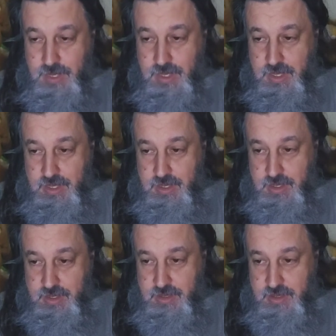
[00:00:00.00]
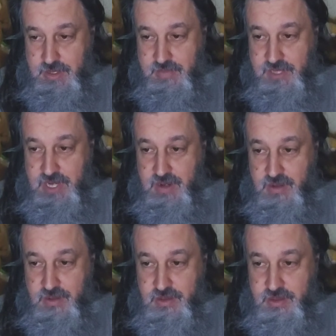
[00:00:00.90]
It is 11
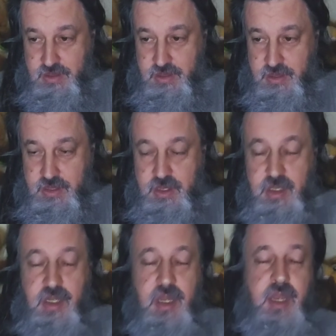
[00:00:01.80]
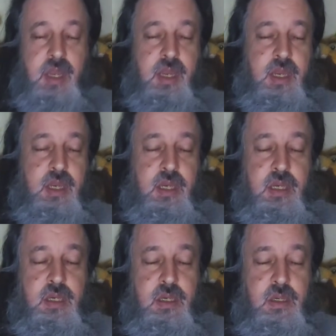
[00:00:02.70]
hours
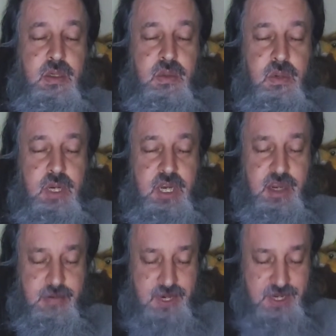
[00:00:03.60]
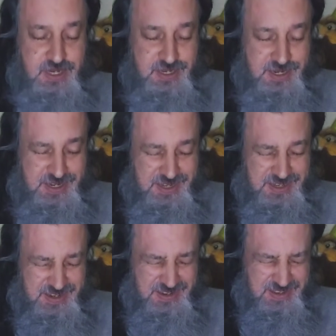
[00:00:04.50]
and 28 minutes
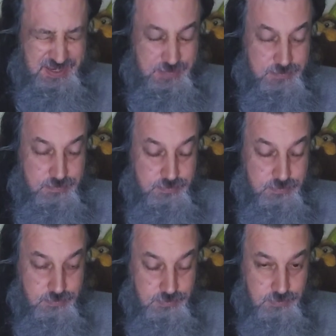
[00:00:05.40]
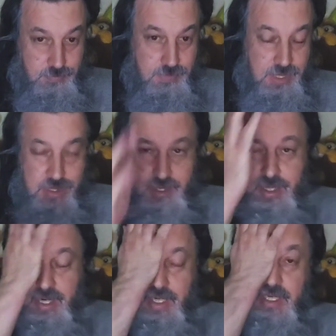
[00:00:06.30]
into the
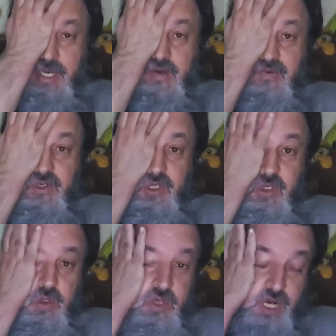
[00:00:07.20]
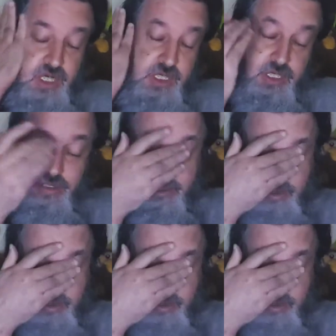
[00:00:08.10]
second day of June, actually.